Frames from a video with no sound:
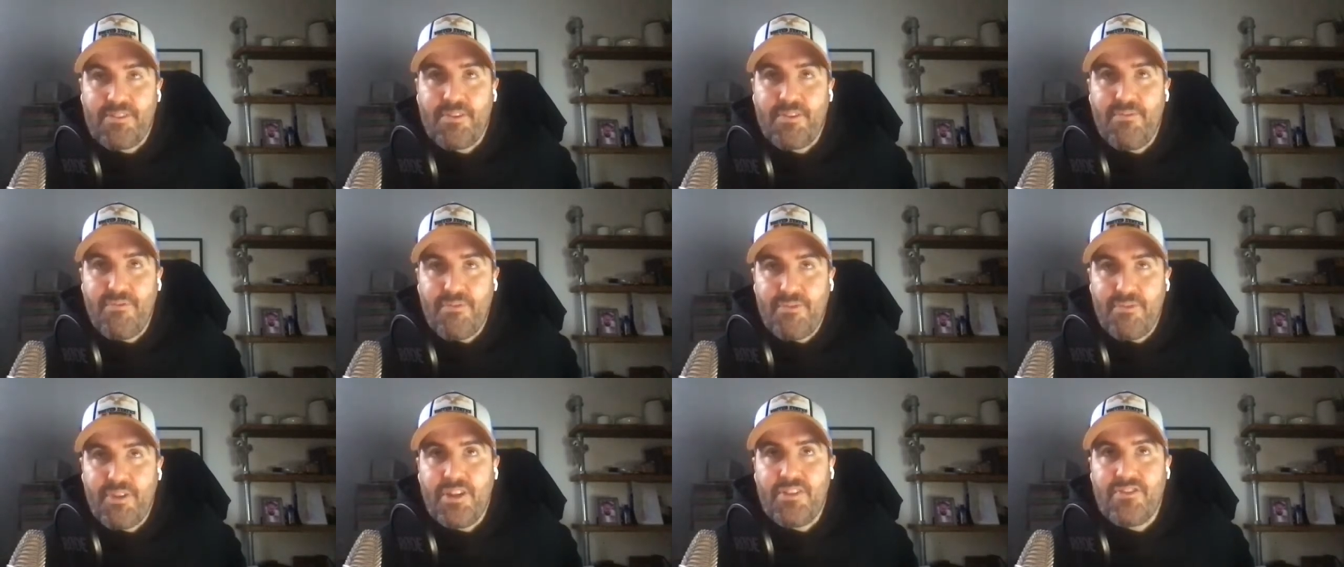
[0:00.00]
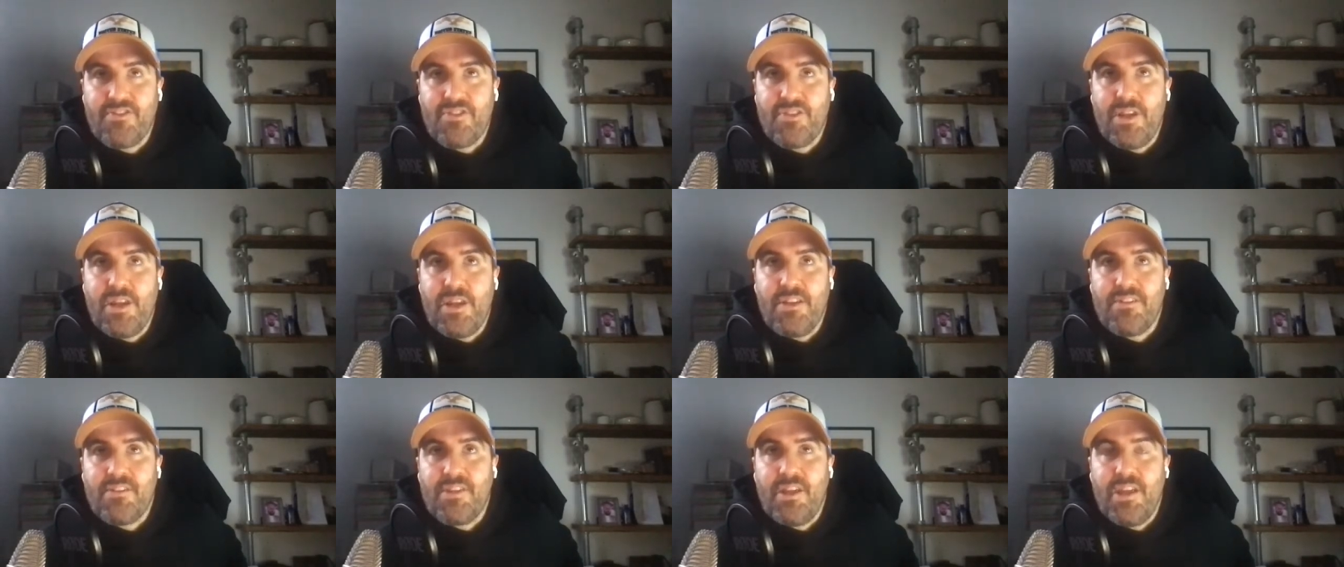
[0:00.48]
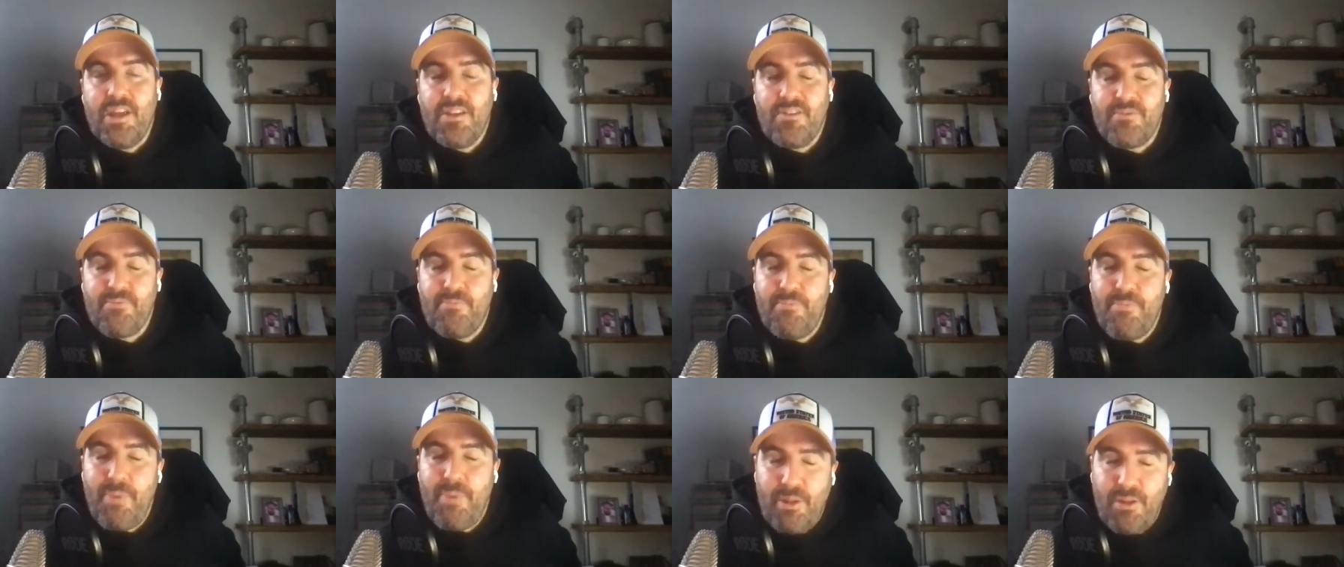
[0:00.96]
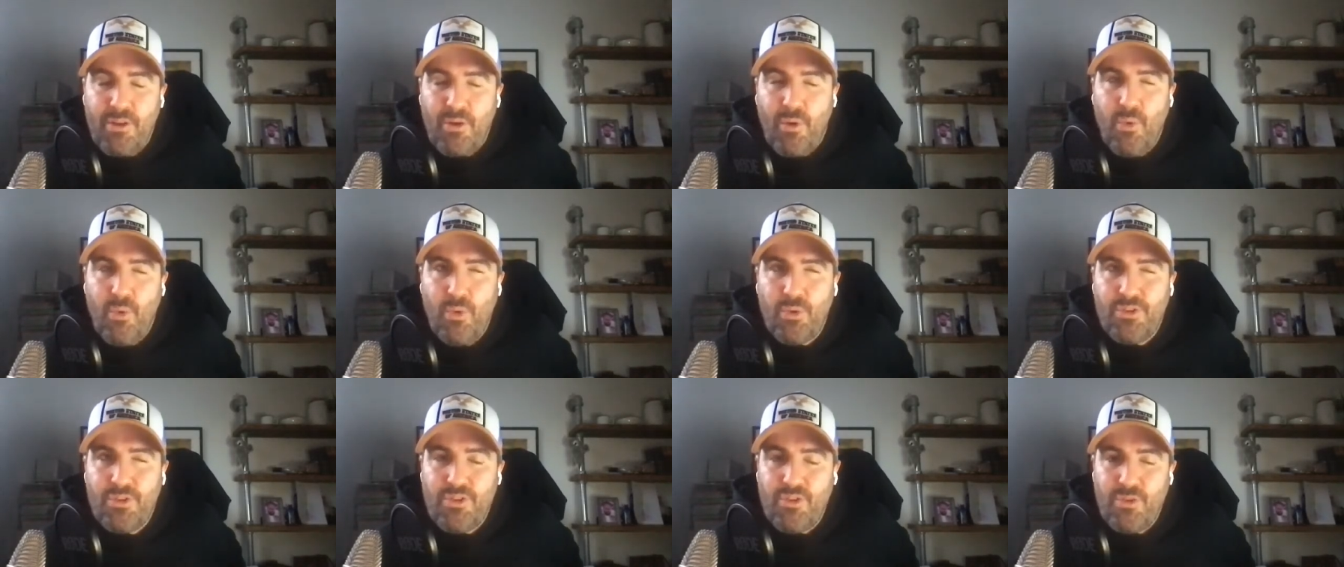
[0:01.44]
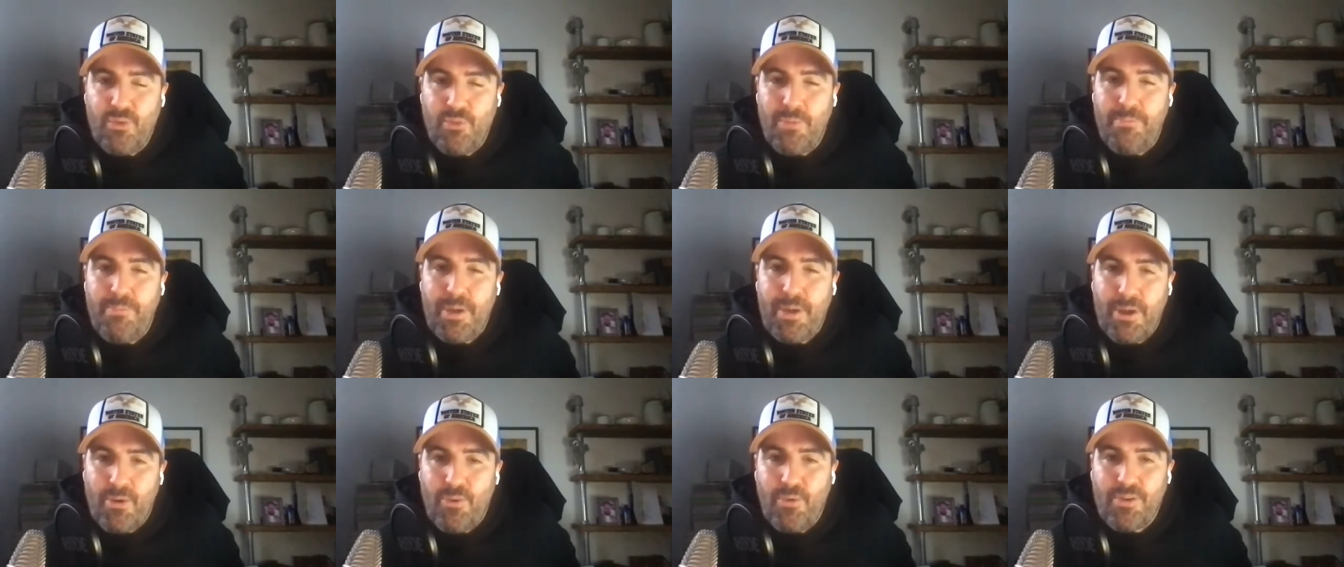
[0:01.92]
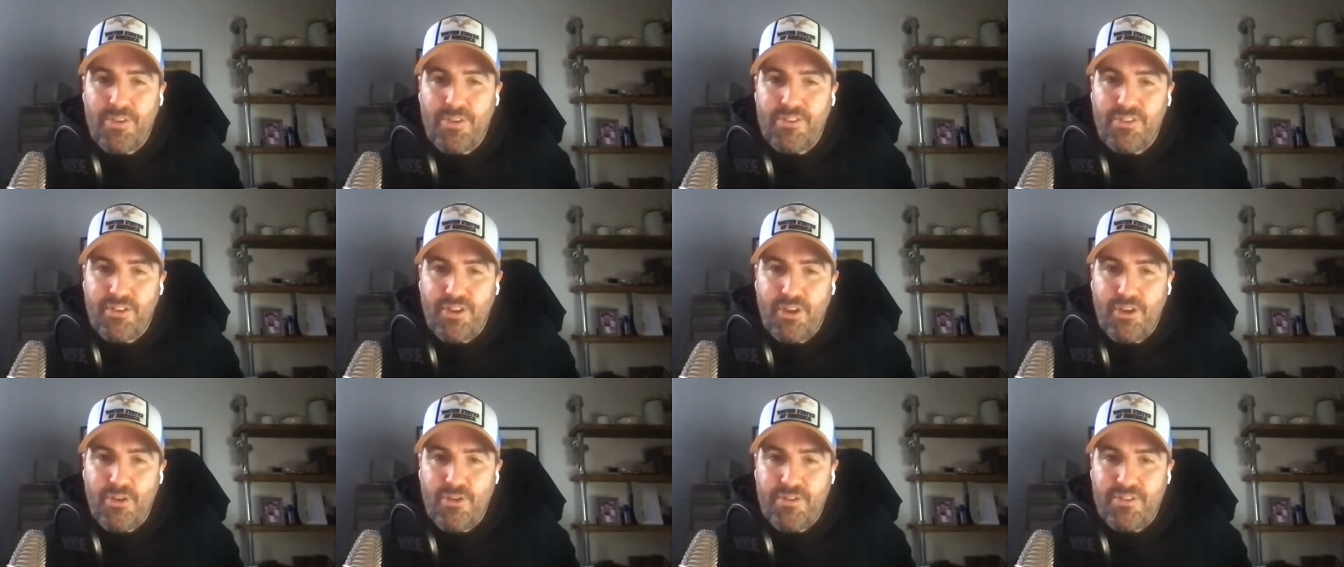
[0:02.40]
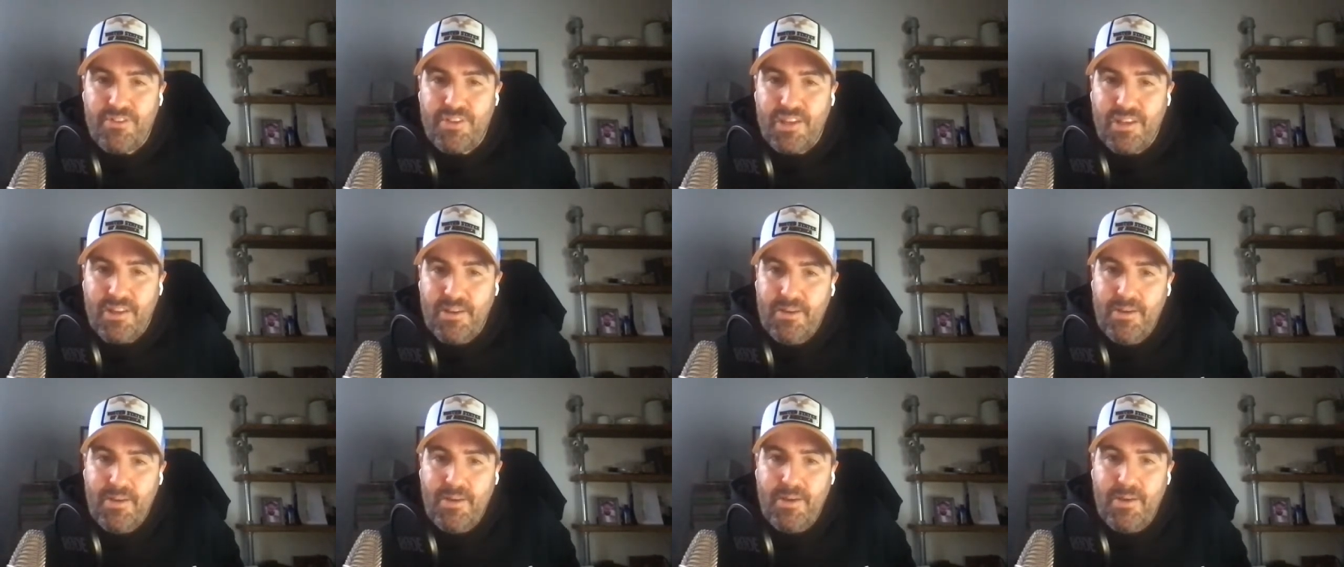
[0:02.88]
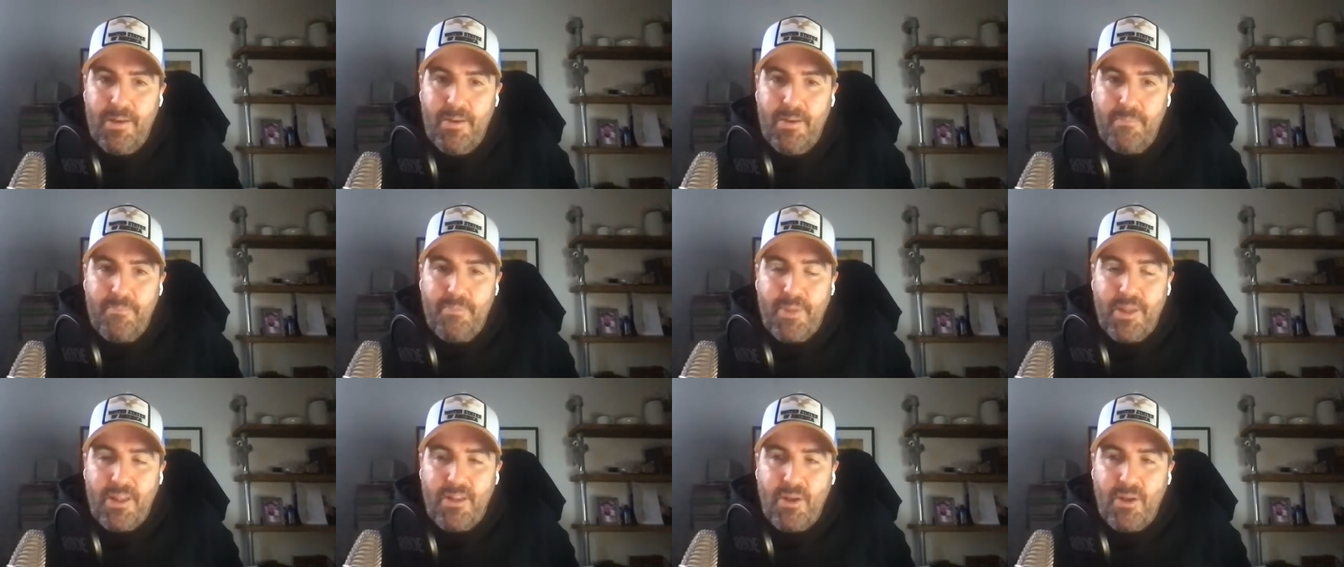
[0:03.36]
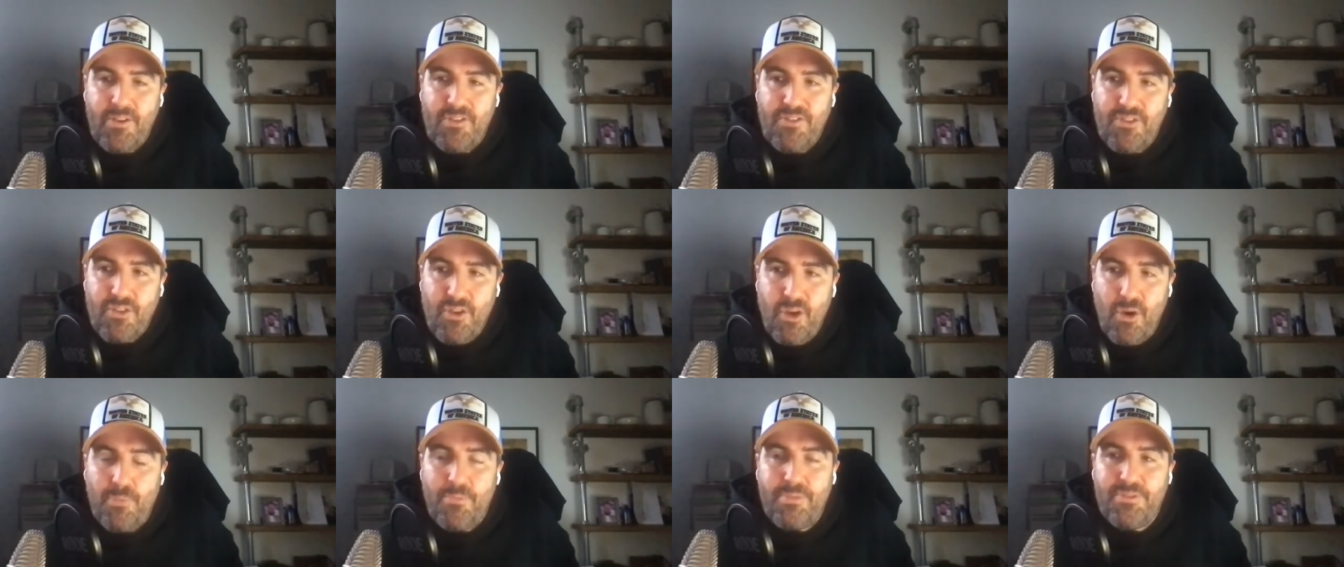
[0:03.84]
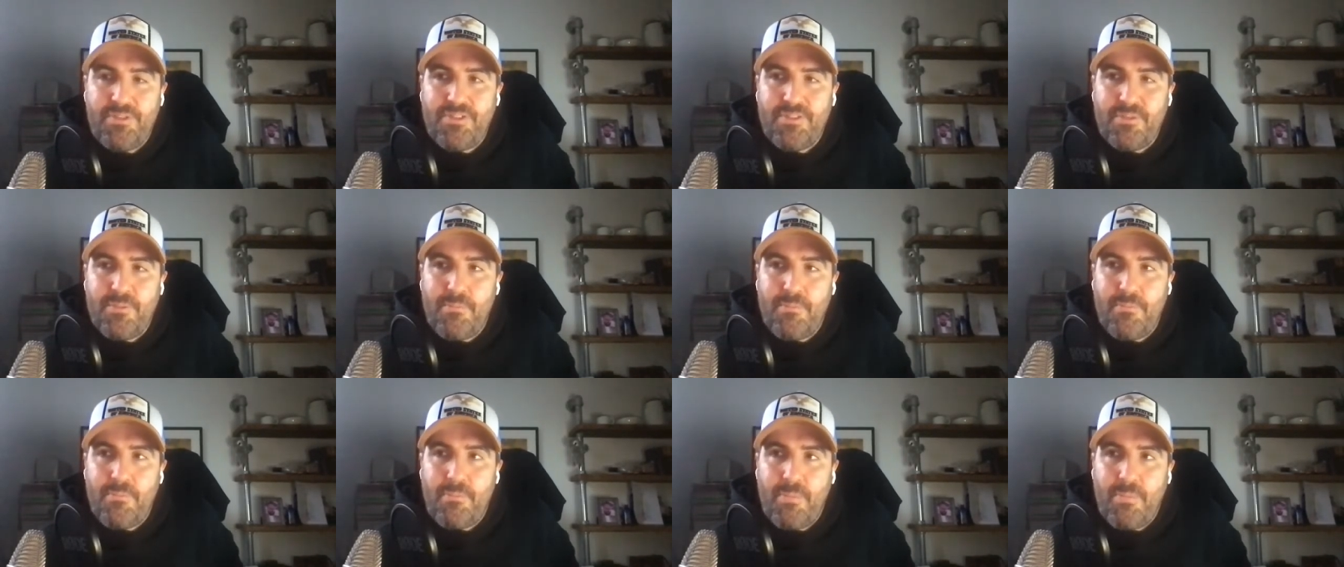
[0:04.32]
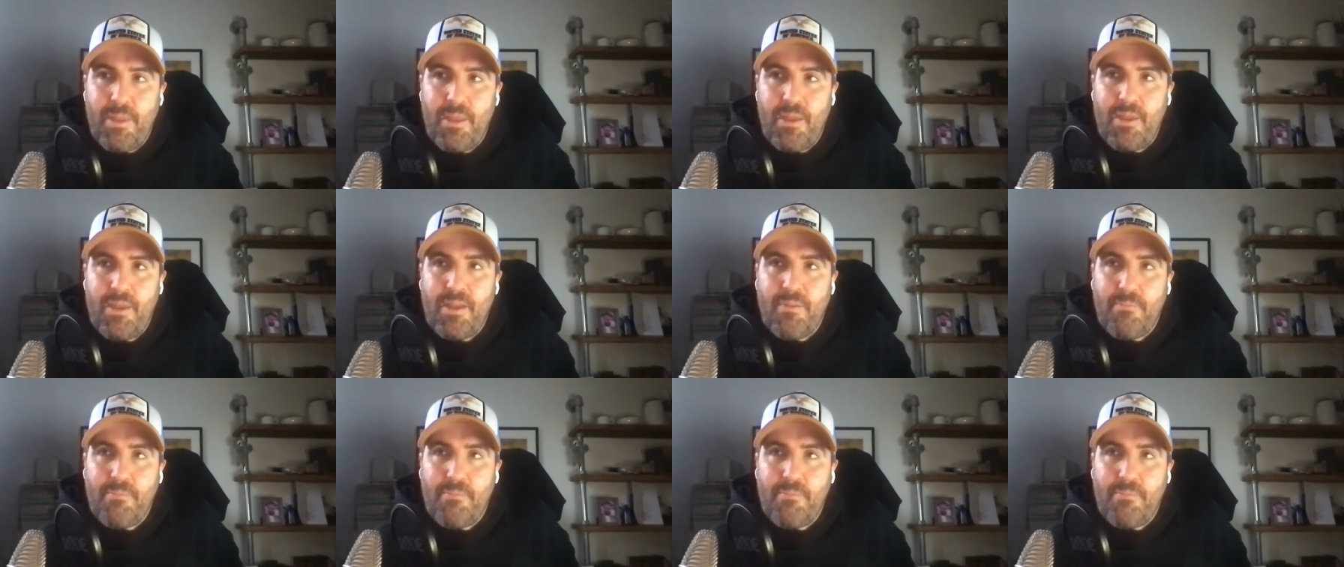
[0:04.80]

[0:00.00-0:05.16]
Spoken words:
But it's all to do with Bitcoin security. It stops.